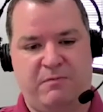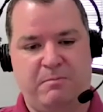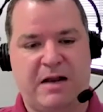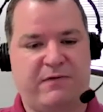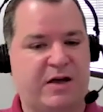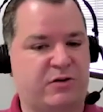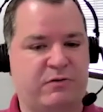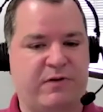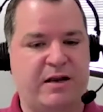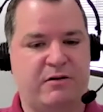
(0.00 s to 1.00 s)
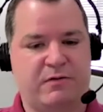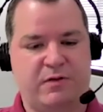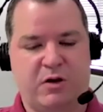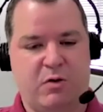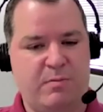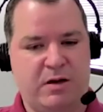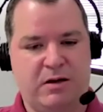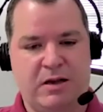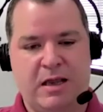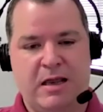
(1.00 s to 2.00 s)
manufacturer or vendor of the equipment.
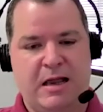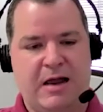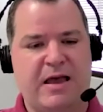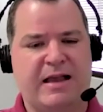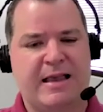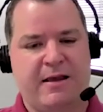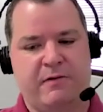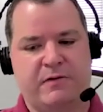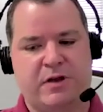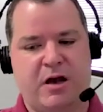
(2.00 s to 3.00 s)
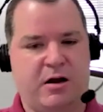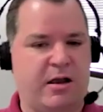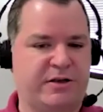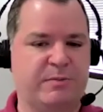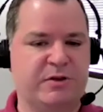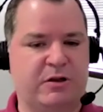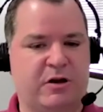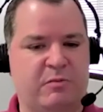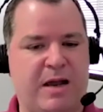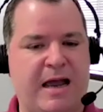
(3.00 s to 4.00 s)
And that gives our customers a
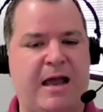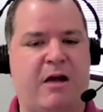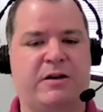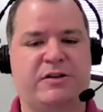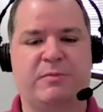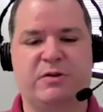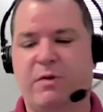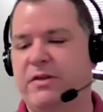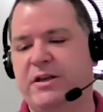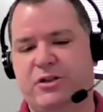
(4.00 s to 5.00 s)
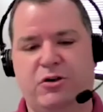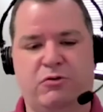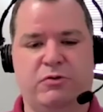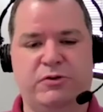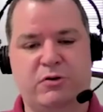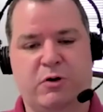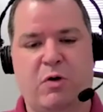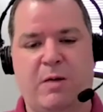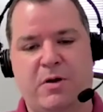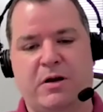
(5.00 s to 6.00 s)
lot of power in terms of when they choose new
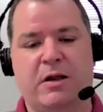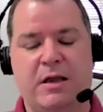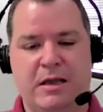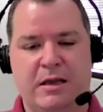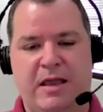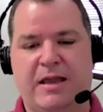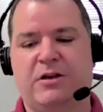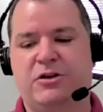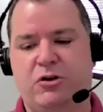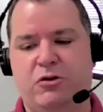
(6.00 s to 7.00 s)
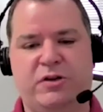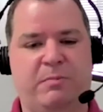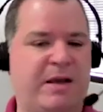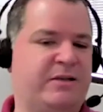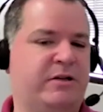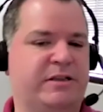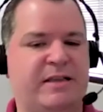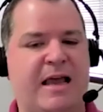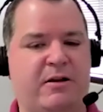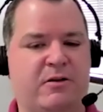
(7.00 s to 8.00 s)
equipment, they can choose it based on its
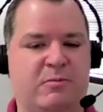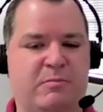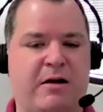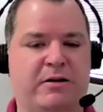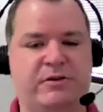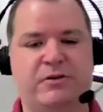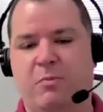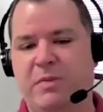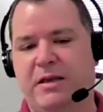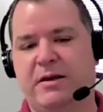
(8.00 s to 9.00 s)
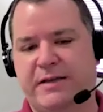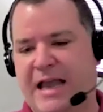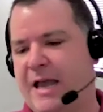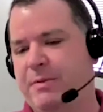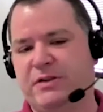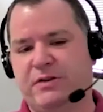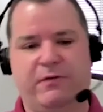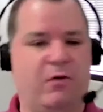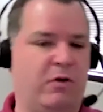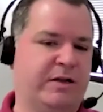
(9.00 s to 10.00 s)
technical merits, not because it happens to
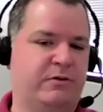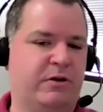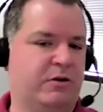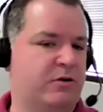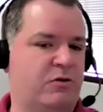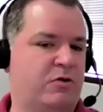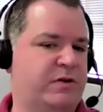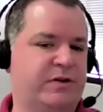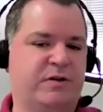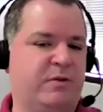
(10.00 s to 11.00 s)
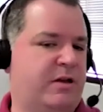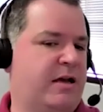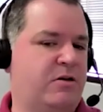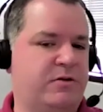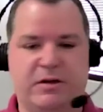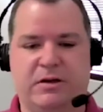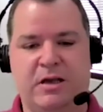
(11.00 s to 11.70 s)
fall into the control system that they're using.